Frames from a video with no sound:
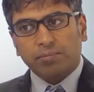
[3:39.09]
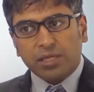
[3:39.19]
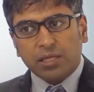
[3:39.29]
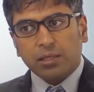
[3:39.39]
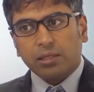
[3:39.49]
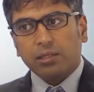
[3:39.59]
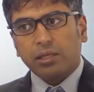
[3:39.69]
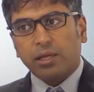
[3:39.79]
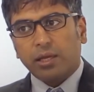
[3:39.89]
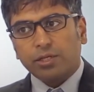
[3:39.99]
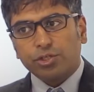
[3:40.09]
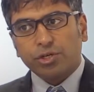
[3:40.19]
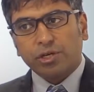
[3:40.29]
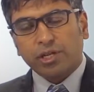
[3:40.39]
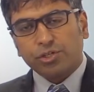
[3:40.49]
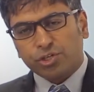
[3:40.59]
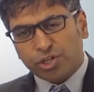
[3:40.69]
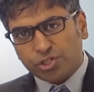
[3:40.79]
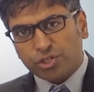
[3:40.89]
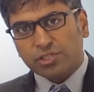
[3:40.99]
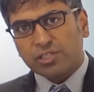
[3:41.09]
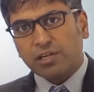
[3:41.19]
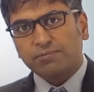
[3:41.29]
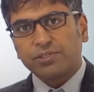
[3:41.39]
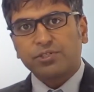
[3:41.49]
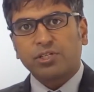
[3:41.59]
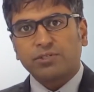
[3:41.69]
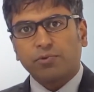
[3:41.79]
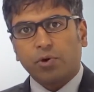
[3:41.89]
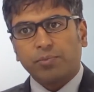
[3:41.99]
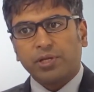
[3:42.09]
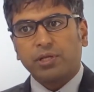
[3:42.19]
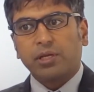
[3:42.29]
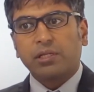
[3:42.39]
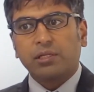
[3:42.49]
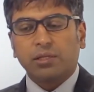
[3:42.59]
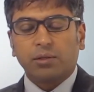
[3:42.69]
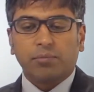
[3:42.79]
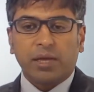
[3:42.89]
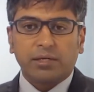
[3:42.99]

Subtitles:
B, engineering education itself is transforming in the